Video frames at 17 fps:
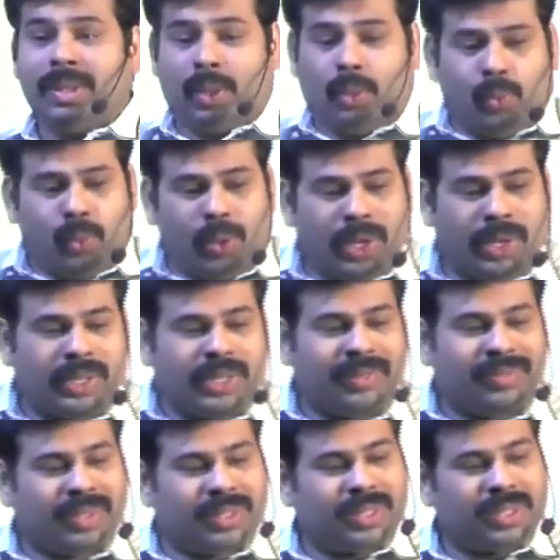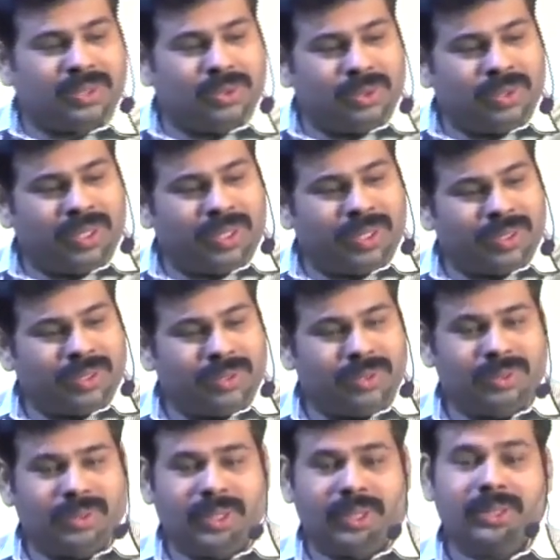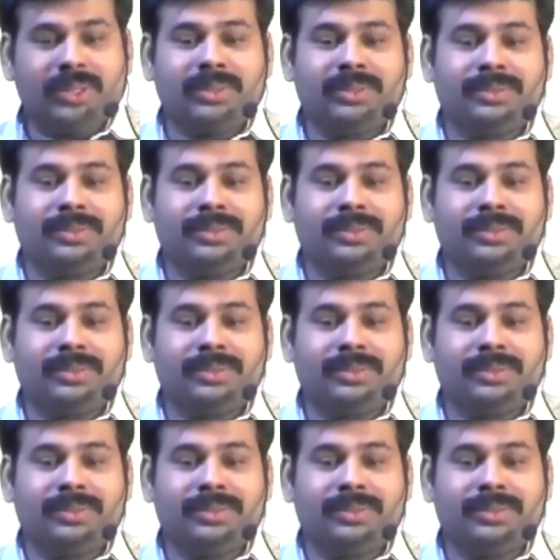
Whatever the junior is doing,